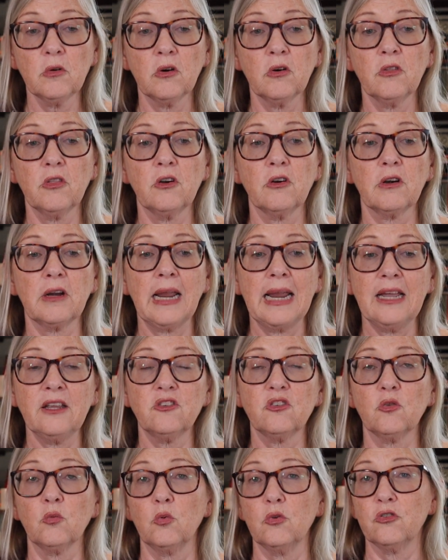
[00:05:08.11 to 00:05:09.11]
her that her
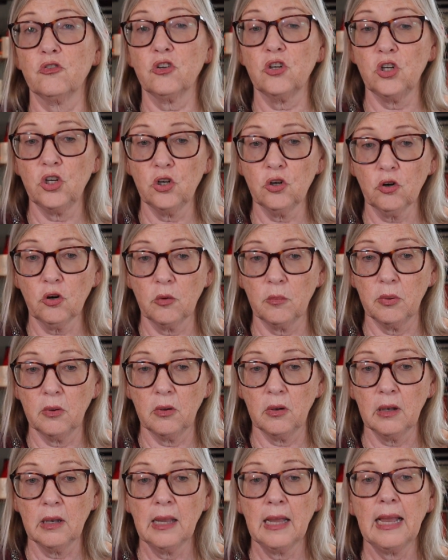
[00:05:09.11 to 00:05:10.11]
cancer was
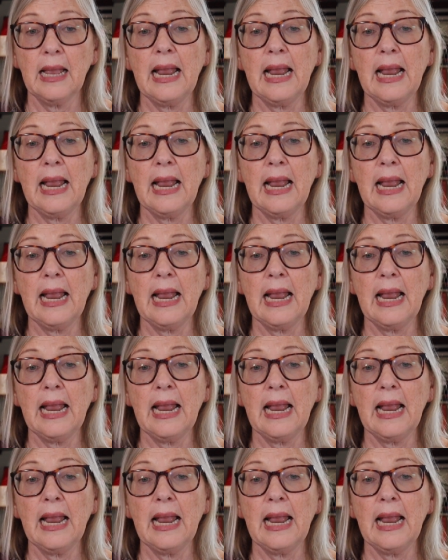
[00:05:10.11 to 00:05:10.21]
curable